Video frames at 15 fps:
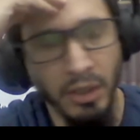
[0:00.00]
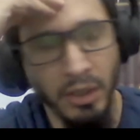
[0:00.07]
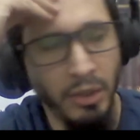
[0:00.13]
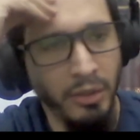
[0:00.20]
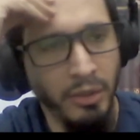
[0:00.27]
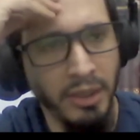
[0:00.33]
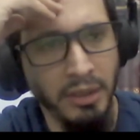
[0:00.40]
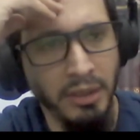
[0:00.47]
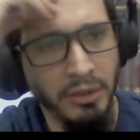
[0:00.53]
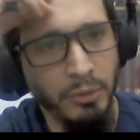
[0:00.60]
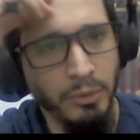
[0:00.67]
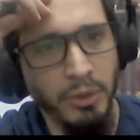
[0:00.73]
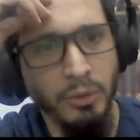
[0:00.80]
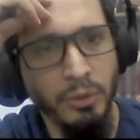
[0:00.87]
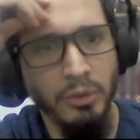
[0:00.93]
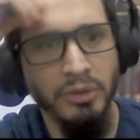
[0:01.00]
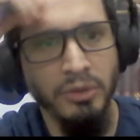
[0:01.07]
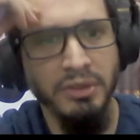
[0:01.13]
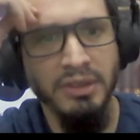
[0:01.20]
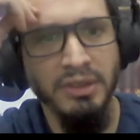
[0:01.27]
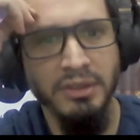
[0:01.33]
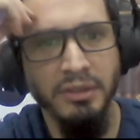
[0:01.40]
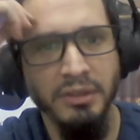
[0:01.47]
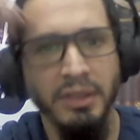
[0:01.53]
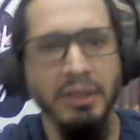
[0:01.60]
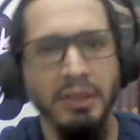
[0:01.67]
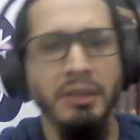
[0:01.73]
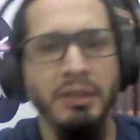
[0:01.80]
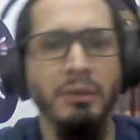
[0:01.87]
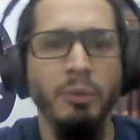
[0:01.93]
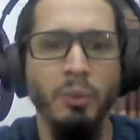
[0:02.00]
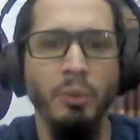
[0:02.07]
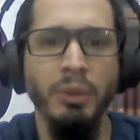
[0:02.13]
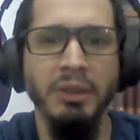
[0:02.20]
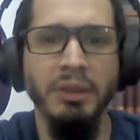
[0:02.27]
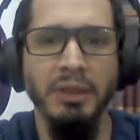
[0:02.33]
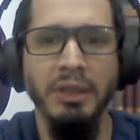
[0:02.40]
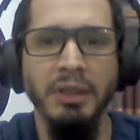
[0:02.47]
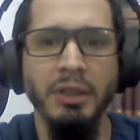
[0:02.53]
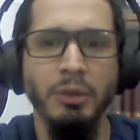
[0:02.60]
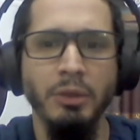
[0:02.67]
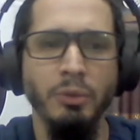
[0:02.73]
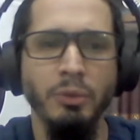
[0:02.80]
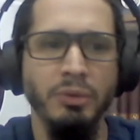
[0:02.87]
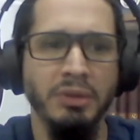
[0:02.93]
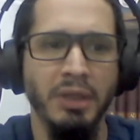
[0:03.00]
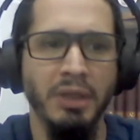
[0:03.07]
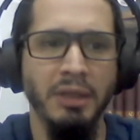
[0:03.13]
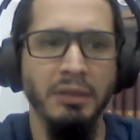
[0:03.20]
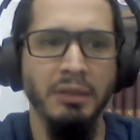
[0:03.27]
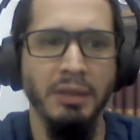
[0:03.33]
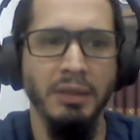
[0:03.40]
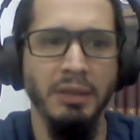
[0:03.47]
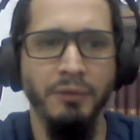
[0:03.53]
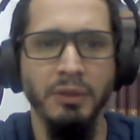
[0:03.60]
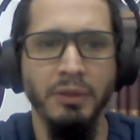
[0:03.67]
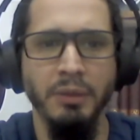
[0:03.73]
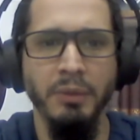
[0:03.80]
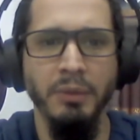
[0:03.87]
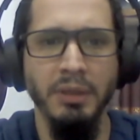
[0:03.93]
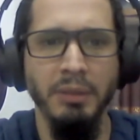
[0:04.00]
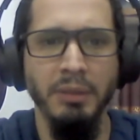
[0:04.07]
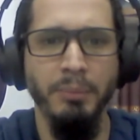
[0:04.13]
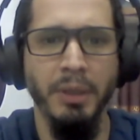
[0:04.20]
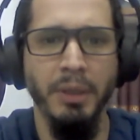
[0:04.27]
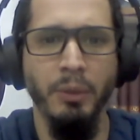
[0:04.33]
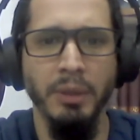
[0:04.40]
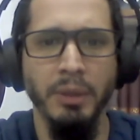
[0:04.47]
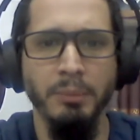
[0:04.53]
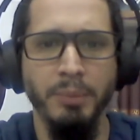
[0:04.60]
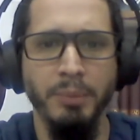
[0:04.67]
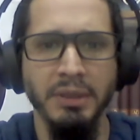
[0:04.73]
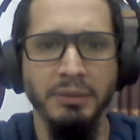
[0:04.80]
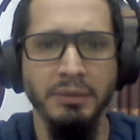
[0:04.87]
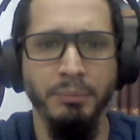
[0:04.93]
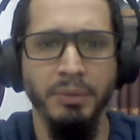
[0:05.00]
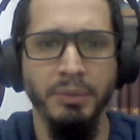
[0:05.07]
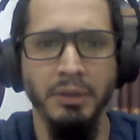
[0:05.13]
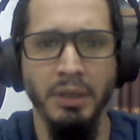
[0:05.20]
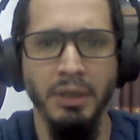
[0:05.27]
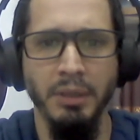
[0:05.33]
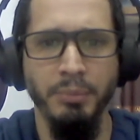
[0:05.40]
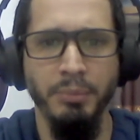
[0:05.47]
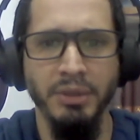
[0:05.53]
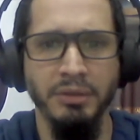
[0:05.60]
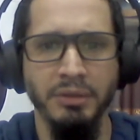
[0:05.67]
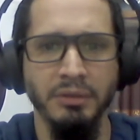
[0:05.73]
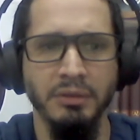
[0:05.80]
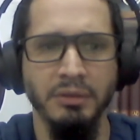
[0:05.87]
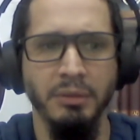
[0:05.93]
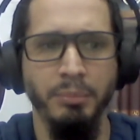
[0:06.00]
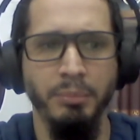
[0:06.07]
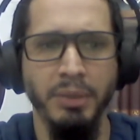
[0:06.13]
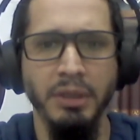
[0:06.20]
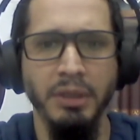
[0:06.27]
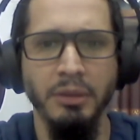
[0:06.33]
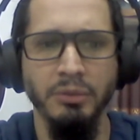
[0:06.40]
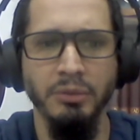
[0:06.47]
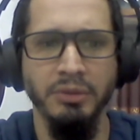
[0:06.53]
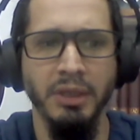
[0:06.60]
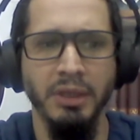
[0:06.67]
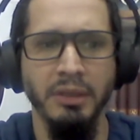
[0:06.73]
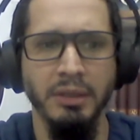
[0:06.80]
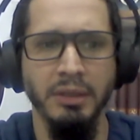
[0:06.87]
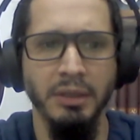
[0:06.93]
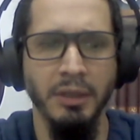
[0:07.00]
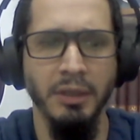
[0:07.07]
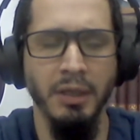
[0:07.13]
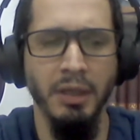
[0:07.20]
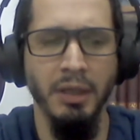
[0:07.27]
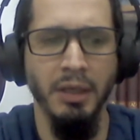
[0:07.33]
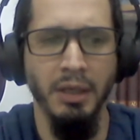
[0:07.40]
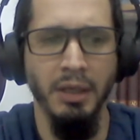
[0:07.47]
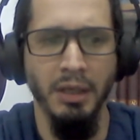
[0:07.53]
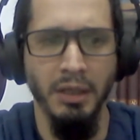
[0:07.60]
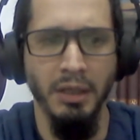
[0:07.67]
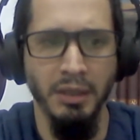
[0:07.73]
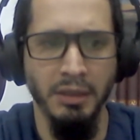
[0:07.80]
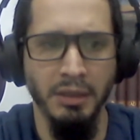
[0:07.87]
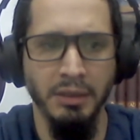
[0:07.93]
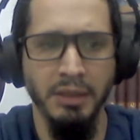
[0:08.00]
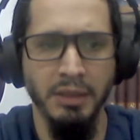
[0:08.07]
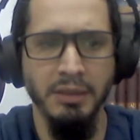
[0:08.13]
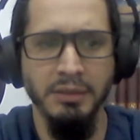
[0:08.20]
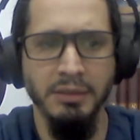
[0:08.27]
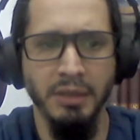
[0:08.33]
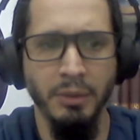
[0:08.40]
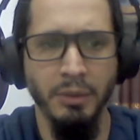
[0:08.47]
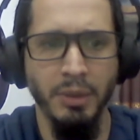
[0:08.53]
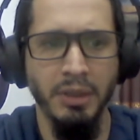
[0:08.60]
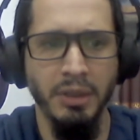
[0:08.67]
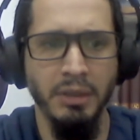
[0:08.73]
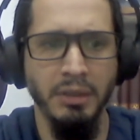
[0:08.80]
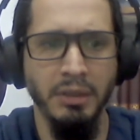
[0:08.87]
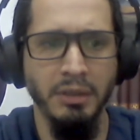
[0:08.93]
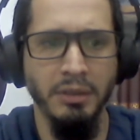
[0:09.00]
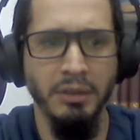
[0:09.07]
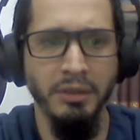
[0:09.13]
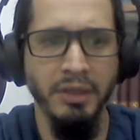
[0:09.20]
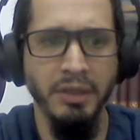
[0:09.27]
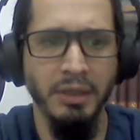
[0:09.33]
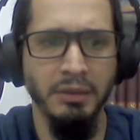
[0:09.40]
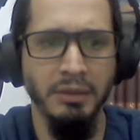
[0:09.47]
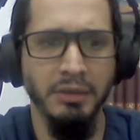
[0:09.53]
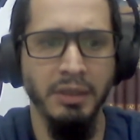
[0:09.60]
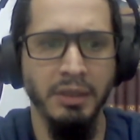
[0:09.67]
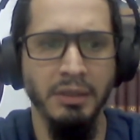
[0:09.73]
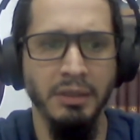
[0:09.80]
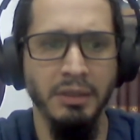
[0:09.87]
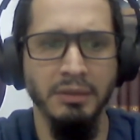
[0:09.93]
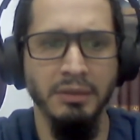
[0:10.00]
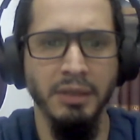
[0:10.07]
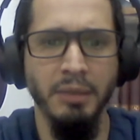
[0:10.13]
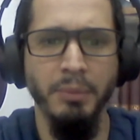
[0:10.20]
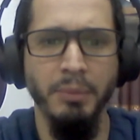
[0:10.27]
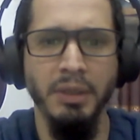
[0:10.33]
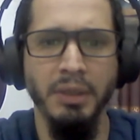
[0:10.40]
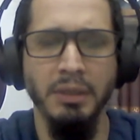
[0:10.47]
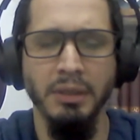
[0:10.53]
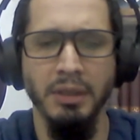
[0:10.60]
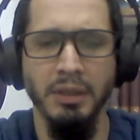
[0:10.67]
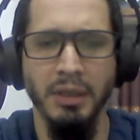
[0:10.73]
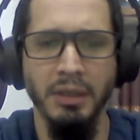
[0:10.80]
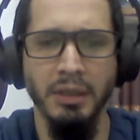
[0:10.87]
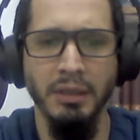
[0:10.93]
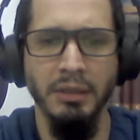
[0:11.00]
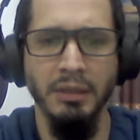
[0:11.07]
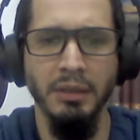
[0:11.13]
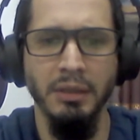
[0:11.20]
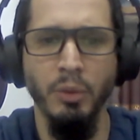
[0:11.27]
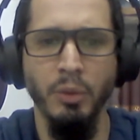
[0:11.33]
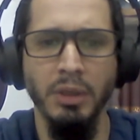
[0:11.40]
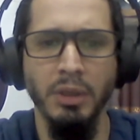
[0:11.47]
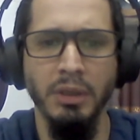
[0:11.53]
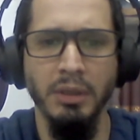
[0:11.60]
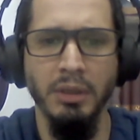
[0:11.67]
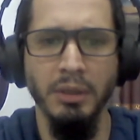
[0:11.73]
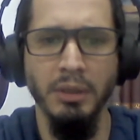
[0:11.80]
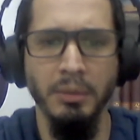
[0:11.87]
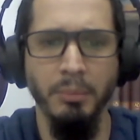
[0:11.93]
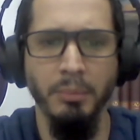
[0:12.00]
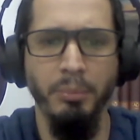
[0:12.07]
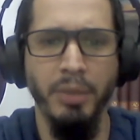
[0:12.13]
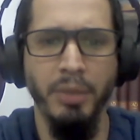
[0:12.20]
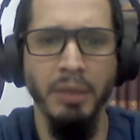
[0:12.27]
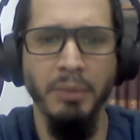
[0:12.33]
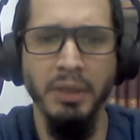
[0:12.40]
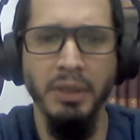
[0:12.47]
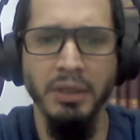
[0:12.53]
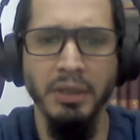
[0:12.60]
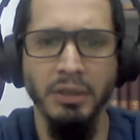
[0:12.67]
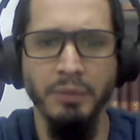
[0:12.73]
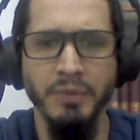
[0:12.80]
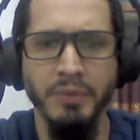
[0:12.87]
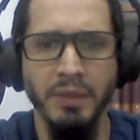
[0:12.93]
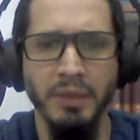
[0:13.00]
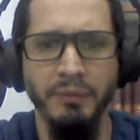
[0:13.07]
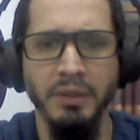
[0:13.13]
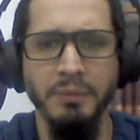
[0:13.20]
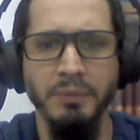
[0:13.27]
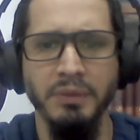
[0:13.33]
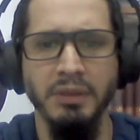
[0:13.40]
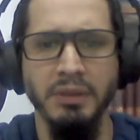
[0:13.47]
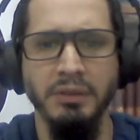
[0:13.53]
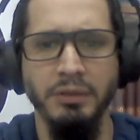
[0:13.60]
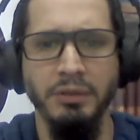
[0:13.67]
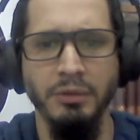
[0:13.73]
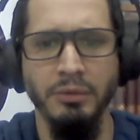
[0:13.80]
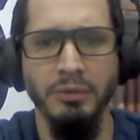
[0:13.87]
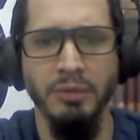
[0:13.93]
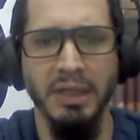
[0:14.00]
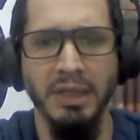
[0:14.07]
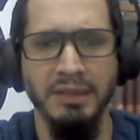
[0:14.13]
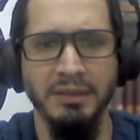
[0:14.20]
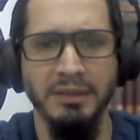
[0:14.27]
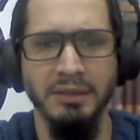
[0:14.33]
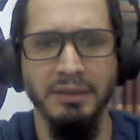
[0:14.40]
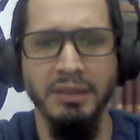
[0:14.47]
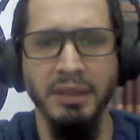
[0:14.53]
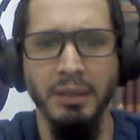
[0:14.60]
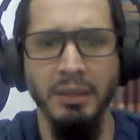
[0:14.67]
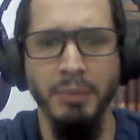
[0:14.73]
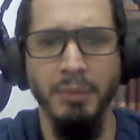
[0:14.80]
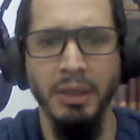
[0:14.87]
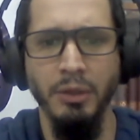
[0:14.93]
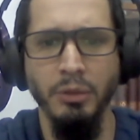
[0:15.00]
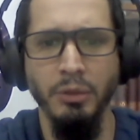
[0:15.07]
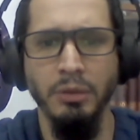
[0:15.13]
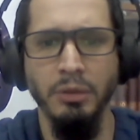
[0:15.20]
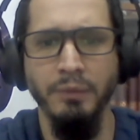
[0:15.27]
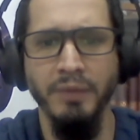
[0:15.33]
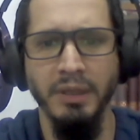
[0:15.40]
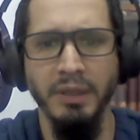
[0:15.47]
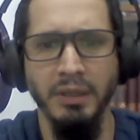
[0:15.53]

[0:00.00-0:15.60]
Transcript: Okay, tuberculosis screening with Prinose and CAT4TB in Paraguayan prisons, Prinose study. That is our clinical trial number, and our primary objectives is to assess the value of